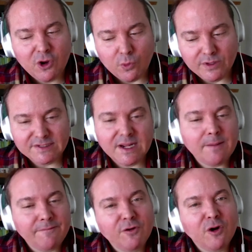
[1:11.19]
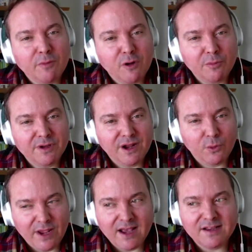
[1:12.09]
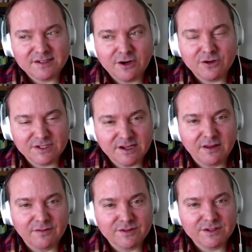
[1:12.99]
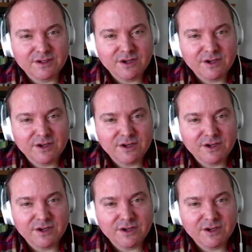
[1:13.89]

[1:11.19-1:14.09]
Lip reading: We stop for a moment and we ask ourselves,